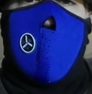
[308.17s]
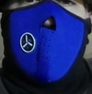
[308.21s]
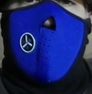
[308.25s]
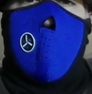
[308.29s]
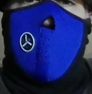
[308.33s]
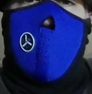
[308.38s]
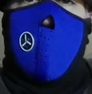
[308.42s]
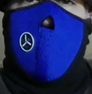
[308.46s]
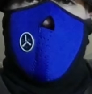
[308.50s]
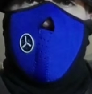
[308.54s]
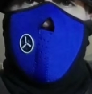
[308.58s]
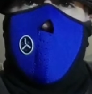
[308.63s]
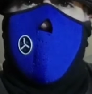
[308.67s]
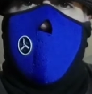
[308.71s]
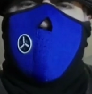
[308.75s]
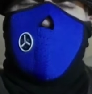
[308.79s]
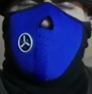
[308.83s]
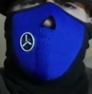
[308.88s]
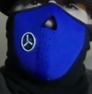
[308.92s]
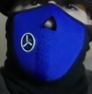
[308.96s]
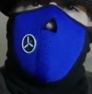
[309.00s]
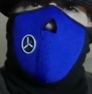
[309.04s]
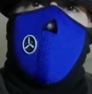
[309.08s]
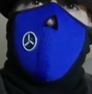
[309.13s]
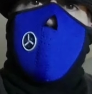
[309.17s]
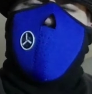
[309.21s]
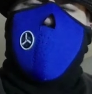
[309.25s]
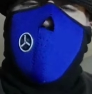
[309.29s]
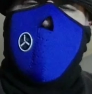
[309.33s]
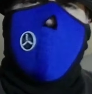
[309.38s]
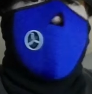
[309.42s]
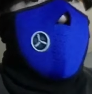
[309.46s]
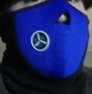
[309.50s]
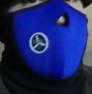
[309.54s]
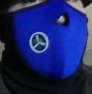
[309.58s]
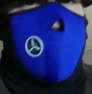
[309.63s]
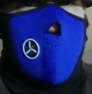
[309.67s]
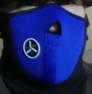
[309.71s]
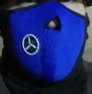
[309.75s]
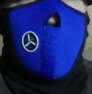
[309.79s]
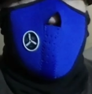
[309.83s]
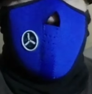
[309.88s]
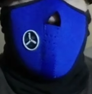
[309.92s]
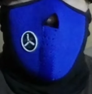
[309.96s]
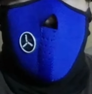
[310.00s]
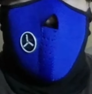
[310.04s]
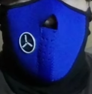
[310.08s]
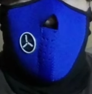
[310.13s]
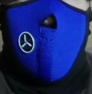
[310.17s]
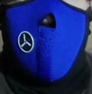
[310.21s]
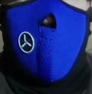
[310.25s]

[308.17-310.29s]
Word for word: Um, if any of you know